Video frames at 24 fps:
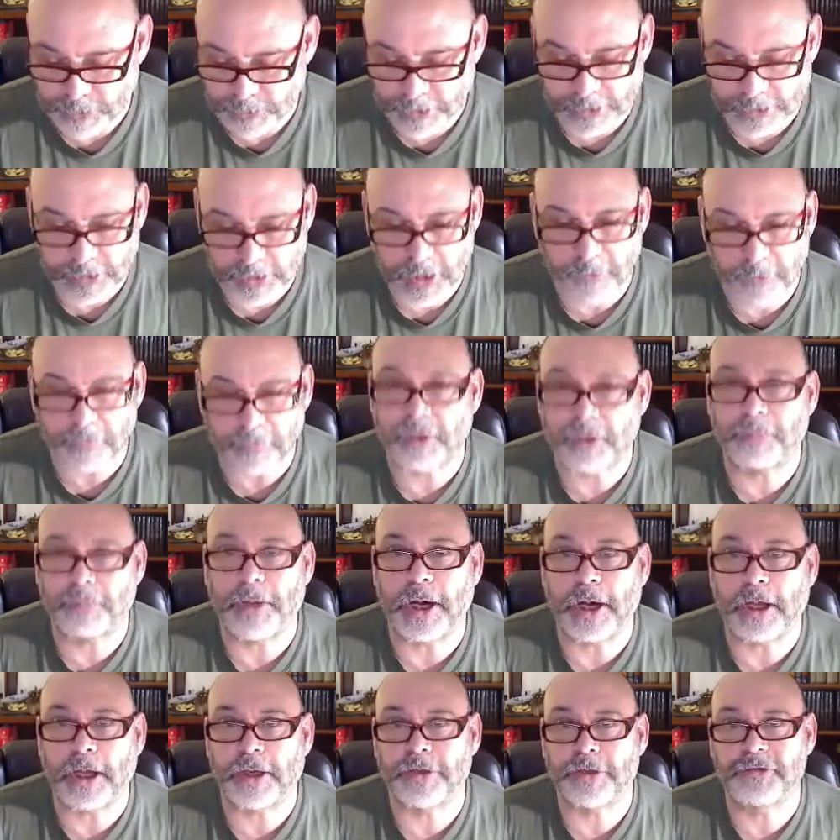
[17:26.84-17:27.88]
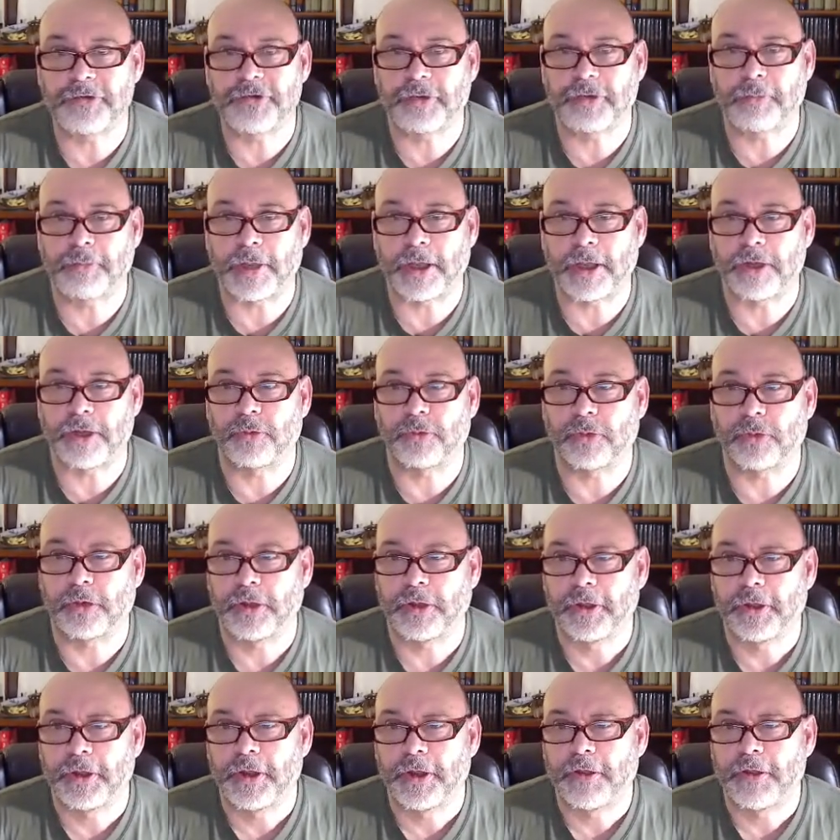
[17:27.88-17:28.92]
company policy manual,
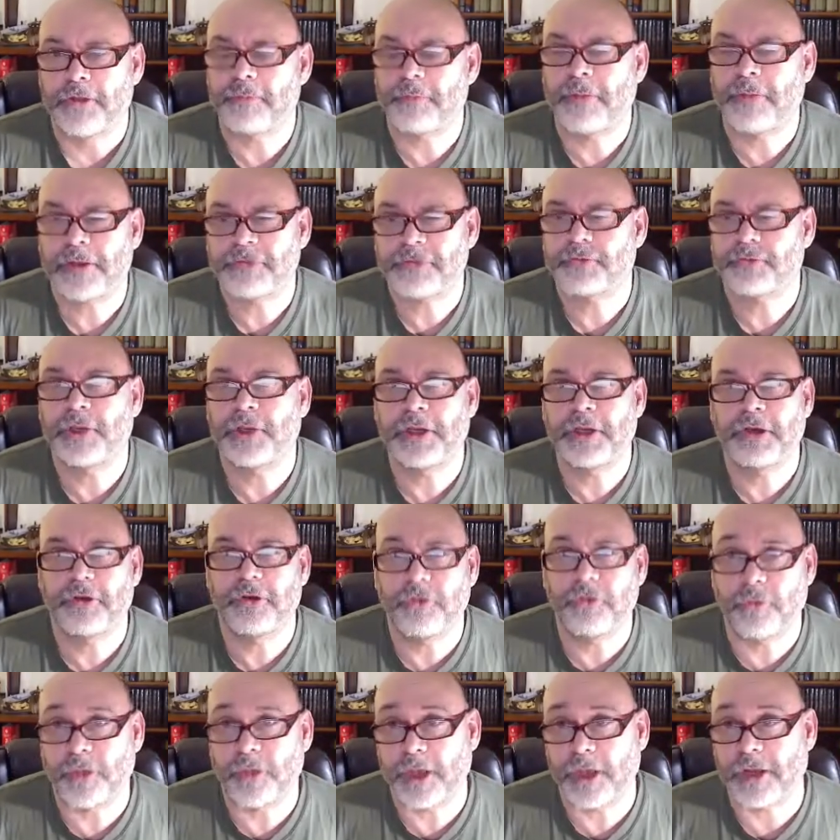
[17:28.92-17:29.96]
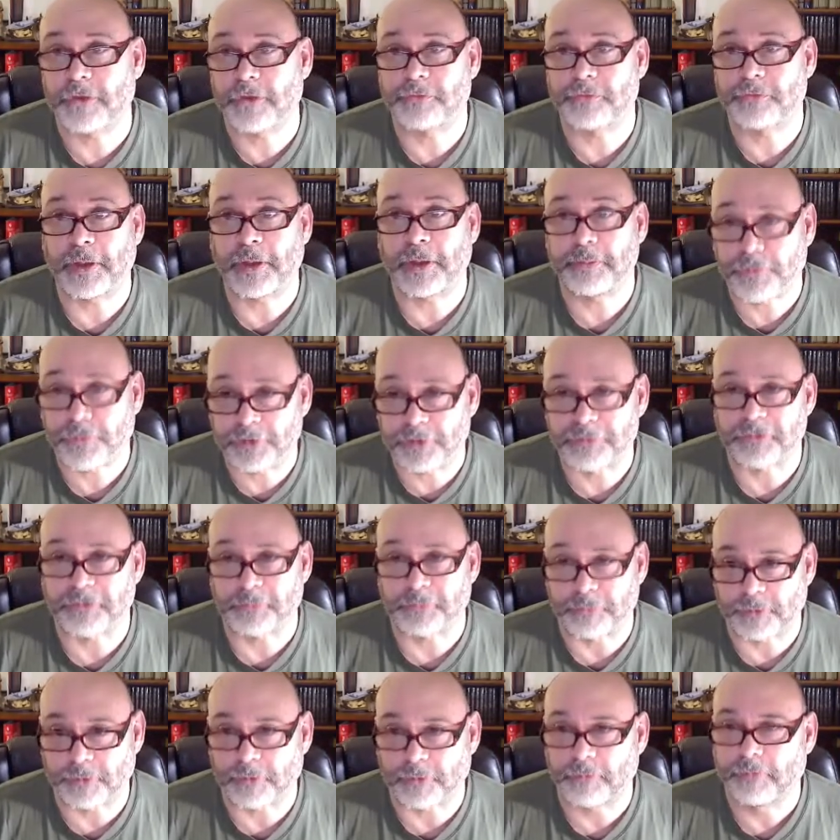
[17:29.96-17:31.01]
the best way to do that is by
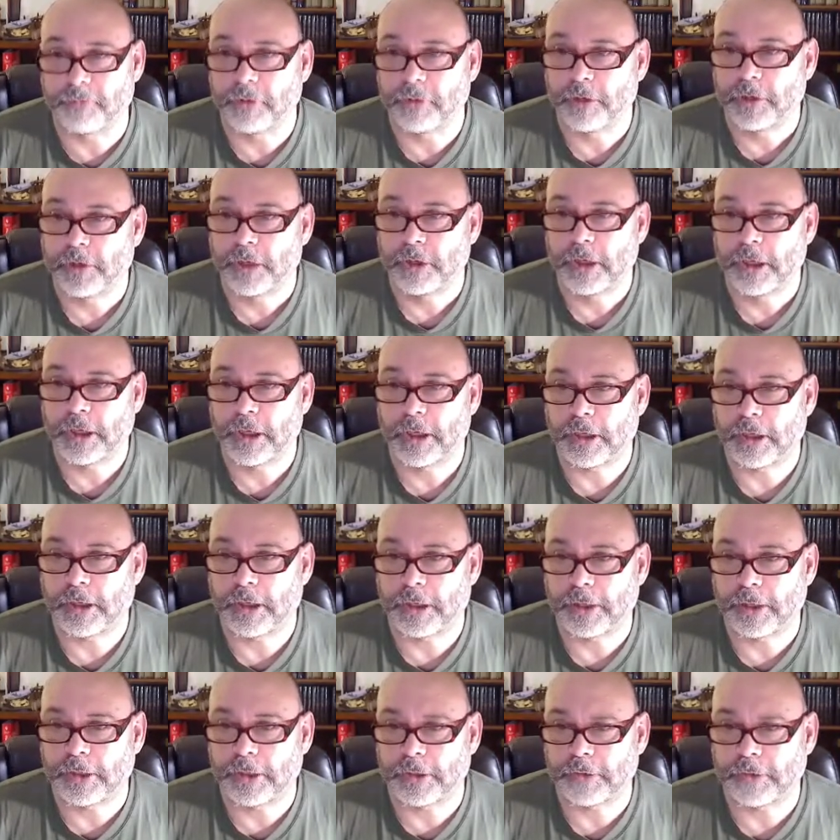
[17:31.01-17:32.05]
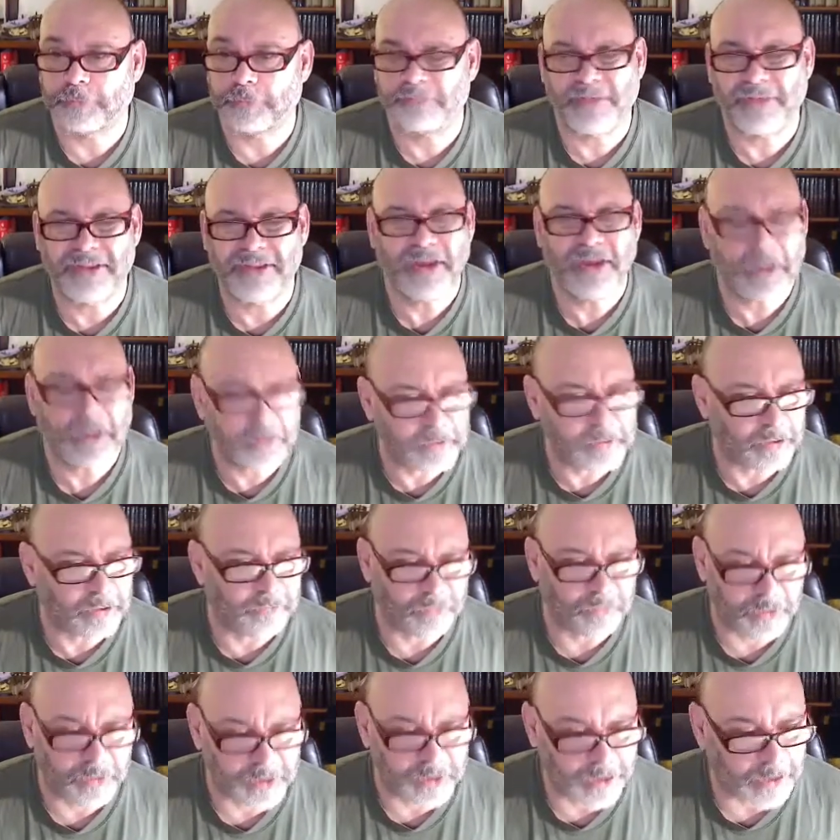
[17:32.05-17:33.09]
principle. I think I
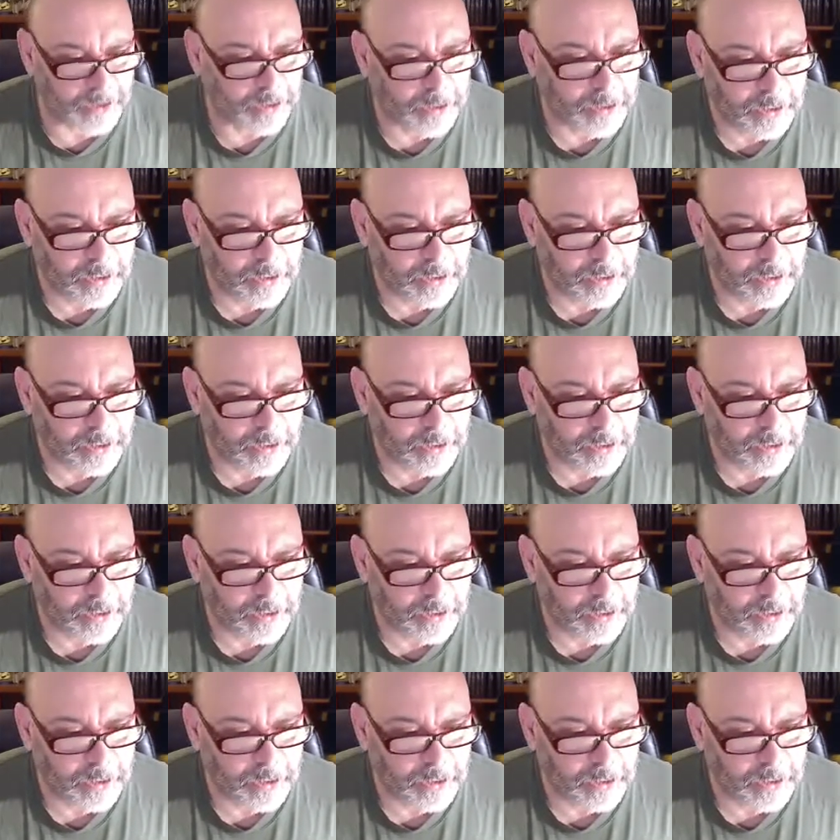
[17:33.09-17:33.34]
covered that.